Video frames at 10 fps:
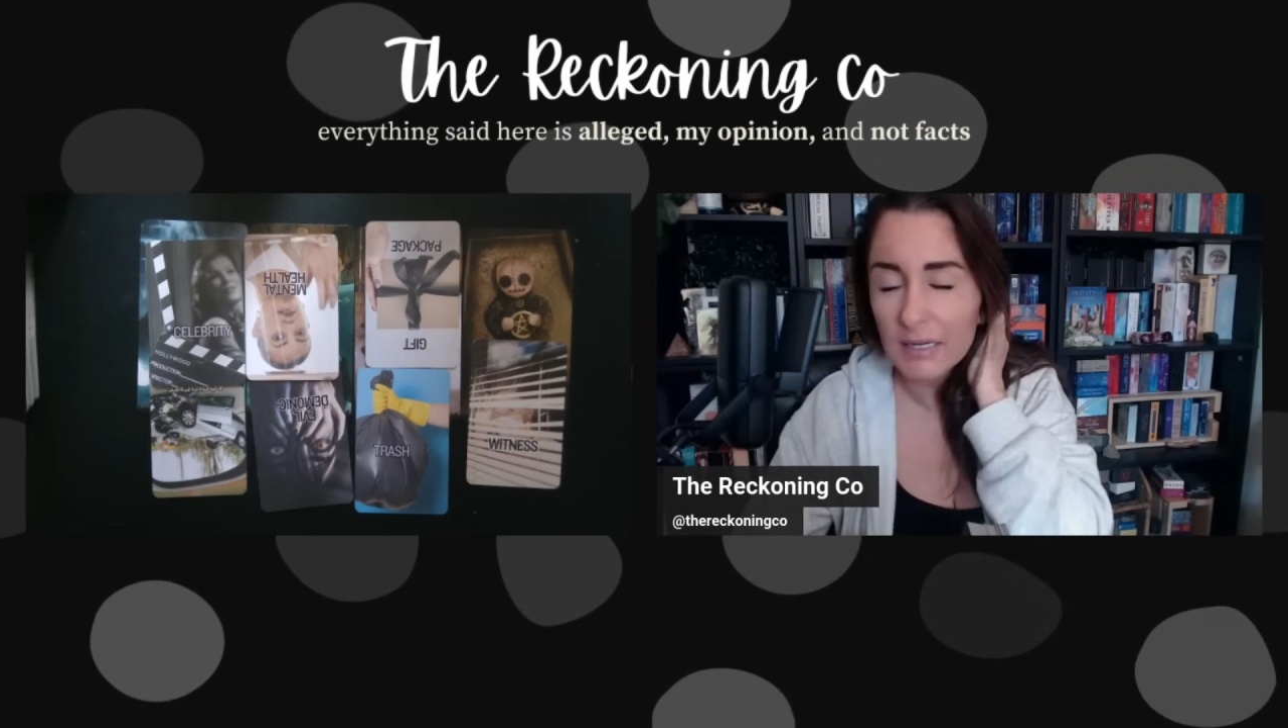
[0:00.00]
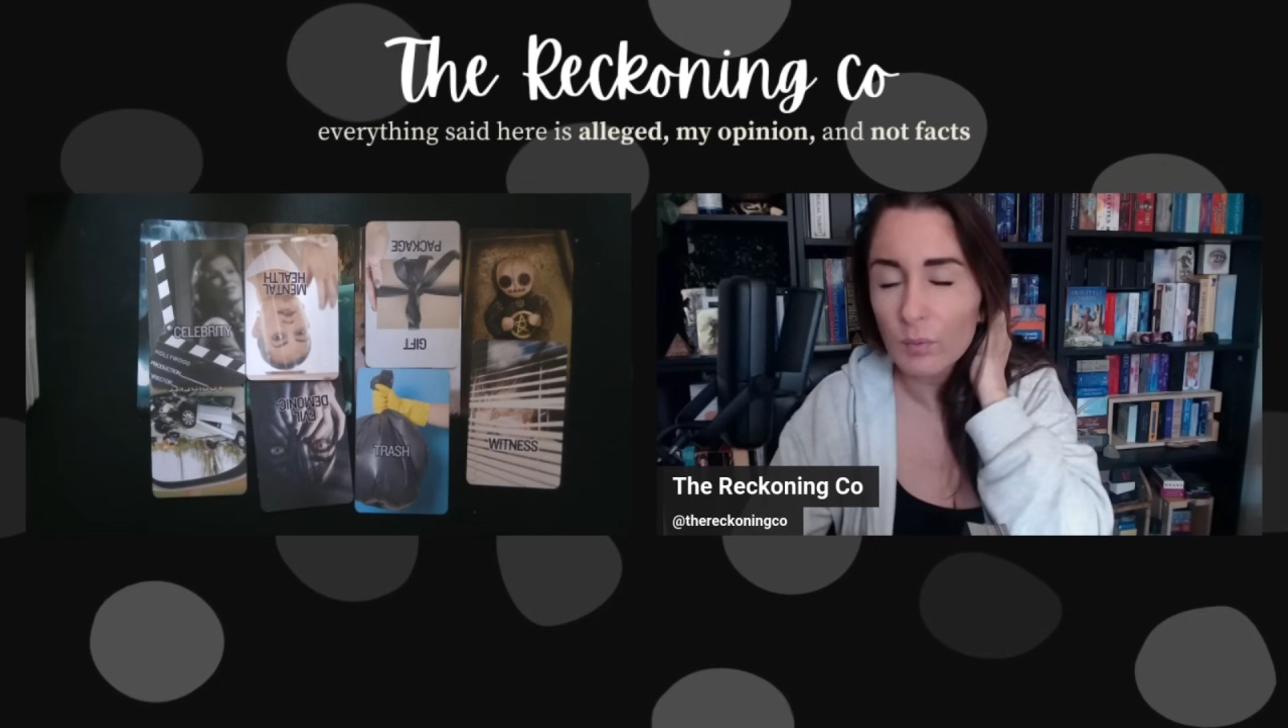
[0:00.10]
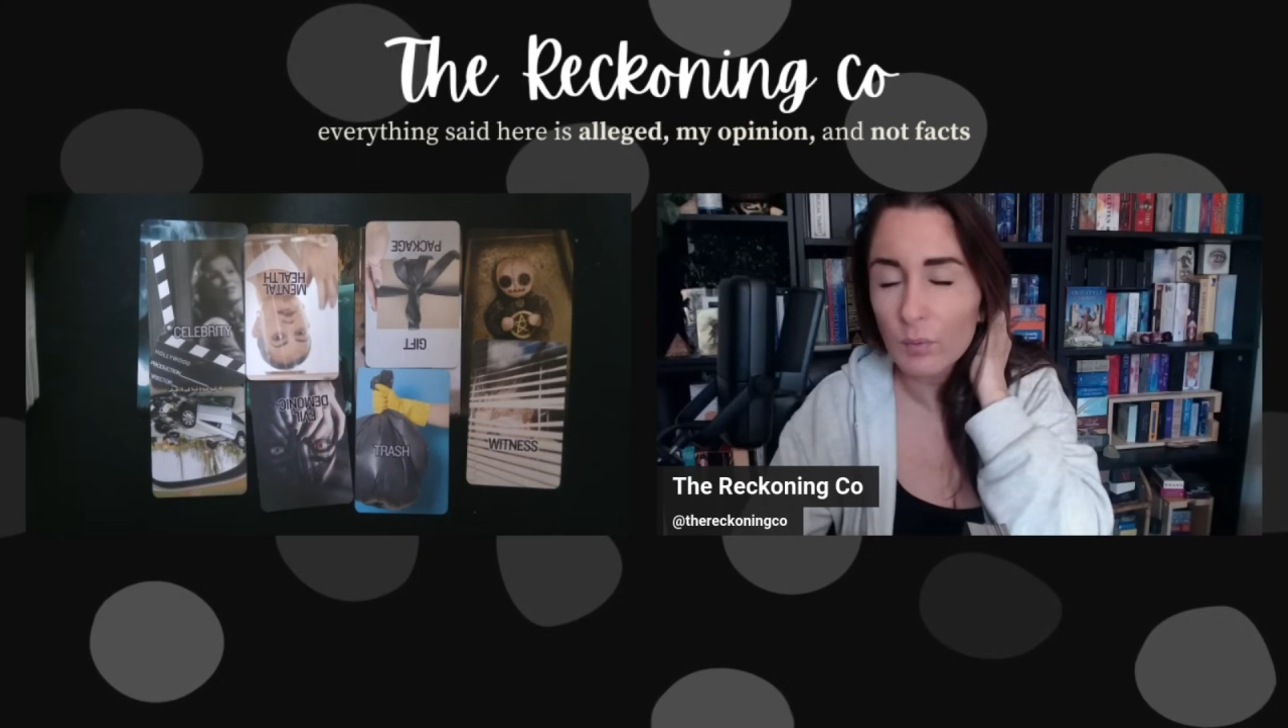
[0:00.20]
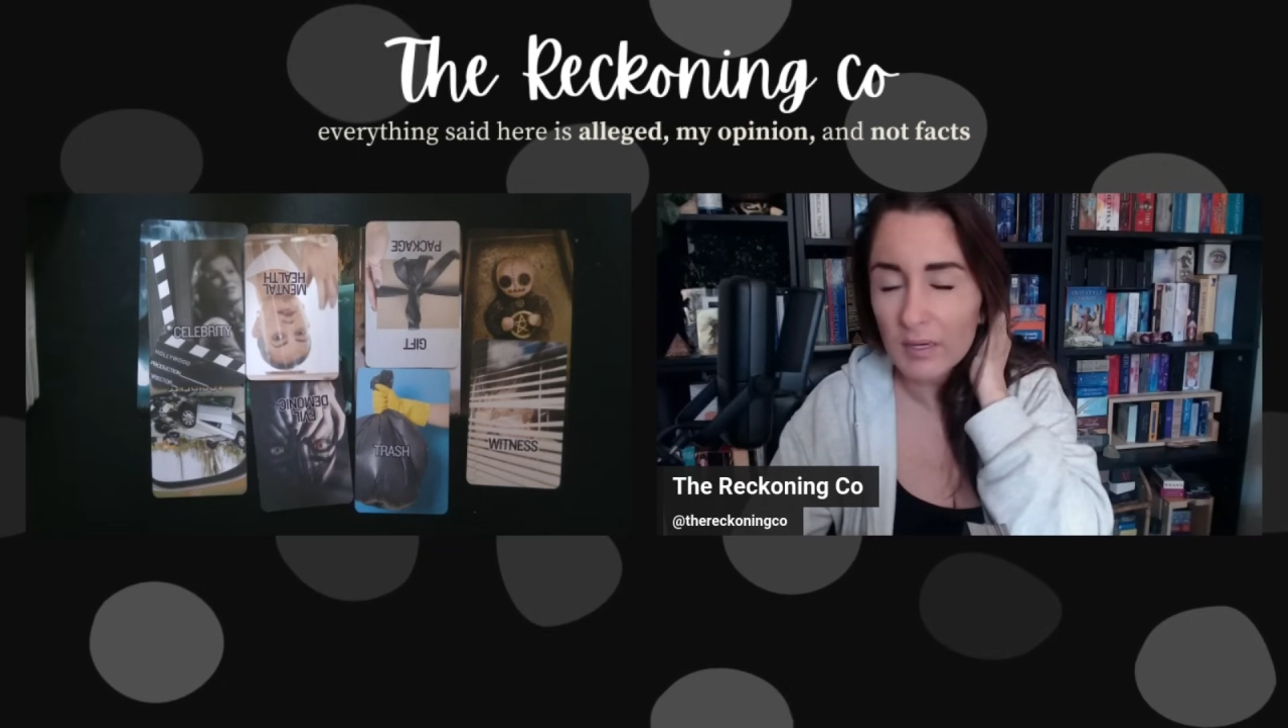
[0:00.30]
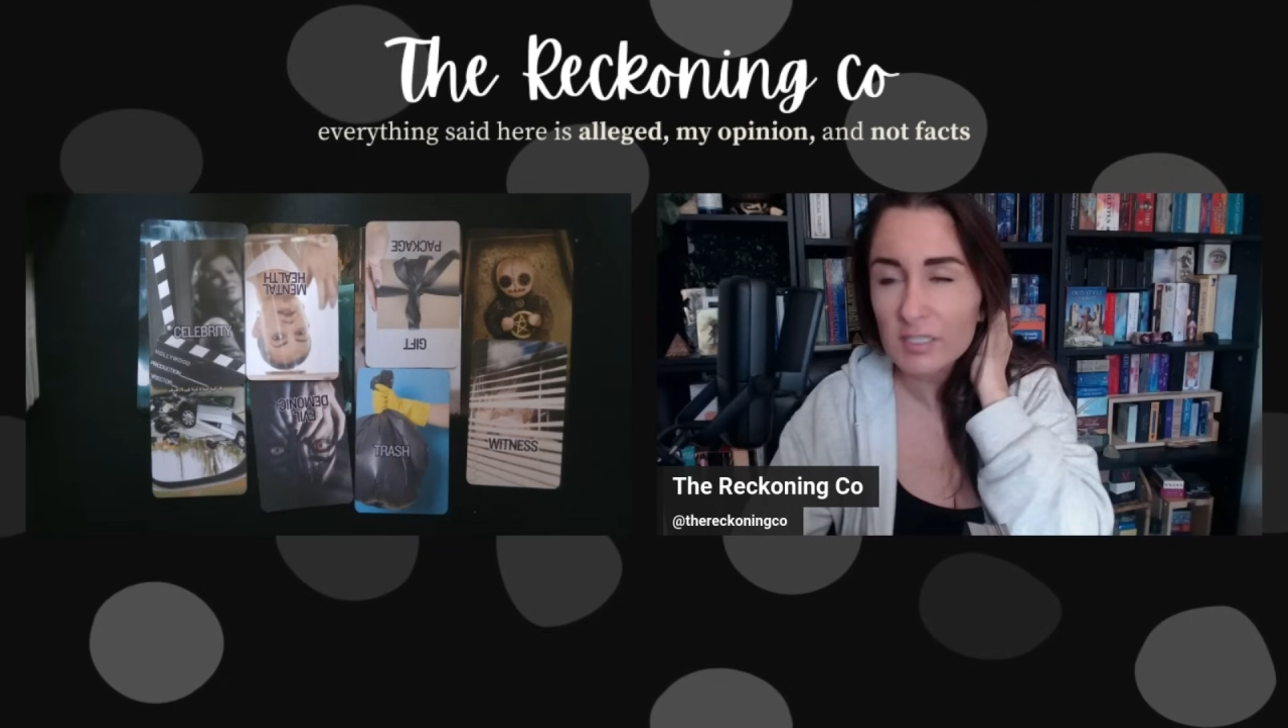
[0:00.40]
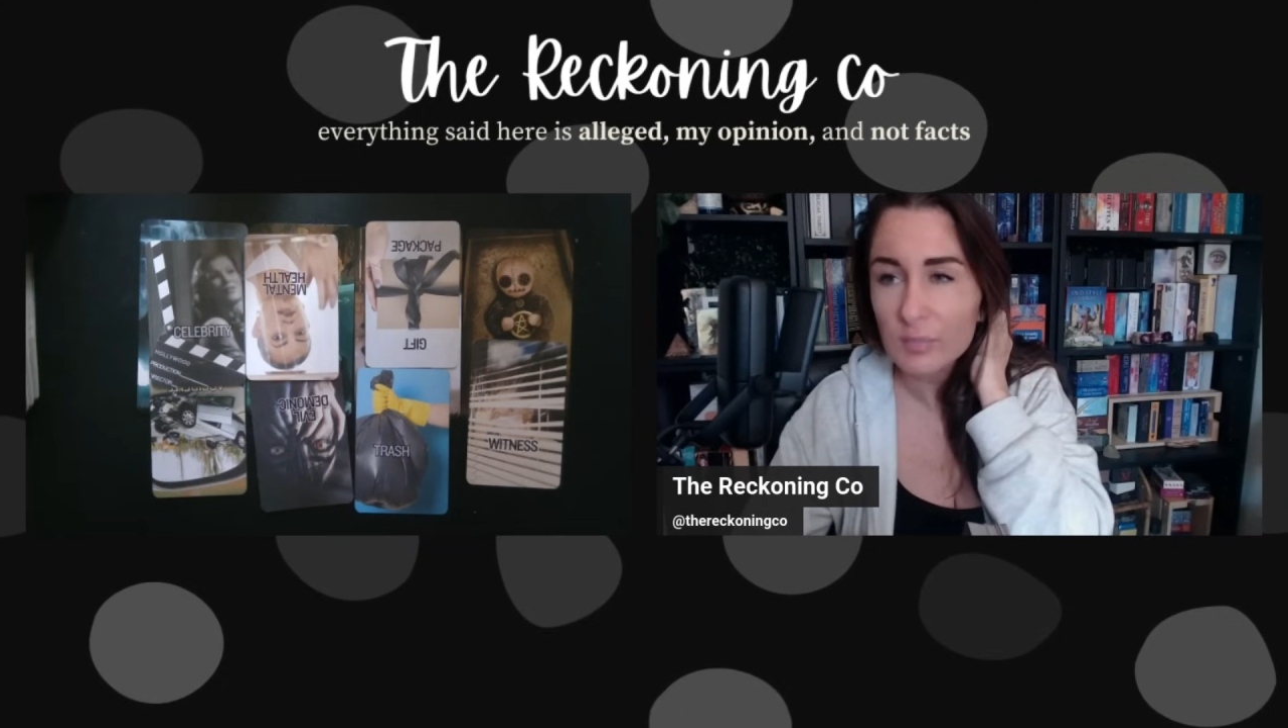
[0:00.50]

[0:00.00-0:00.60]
witness